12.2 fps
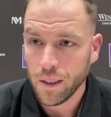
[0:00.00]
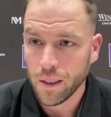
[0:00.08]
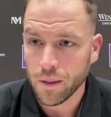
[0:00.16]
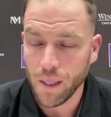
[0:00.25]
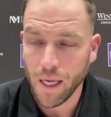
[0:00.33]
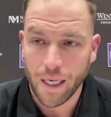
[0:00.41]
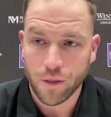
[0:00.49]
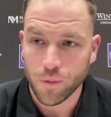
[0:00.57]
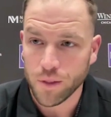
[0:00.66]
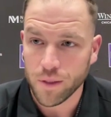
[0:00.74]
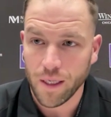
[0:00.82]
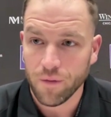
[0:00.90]
And to be honest
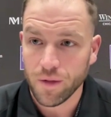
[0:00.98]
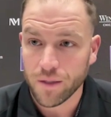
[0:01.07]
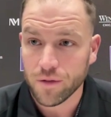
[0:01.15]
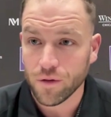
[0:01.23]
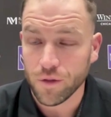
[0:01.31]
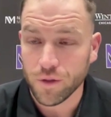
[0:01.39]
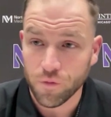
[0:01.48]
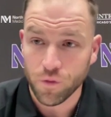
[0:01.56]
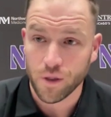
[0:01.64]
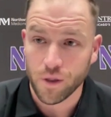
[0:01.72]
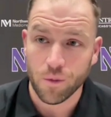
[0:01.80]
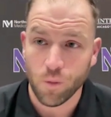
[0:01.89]
with you, David, that's a little
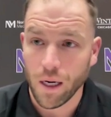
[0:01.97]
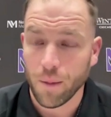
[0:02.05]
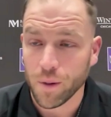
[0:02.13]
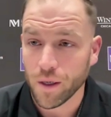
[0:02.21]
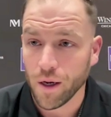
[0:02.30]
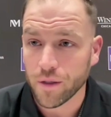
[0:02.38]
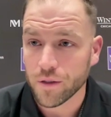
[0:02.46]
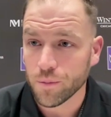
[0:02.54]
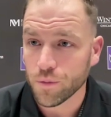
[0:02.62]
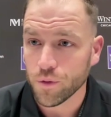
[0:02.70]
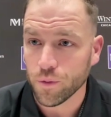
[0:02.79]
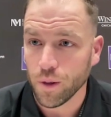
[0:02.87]
different than what I'm
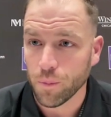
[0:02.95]
accustomed to.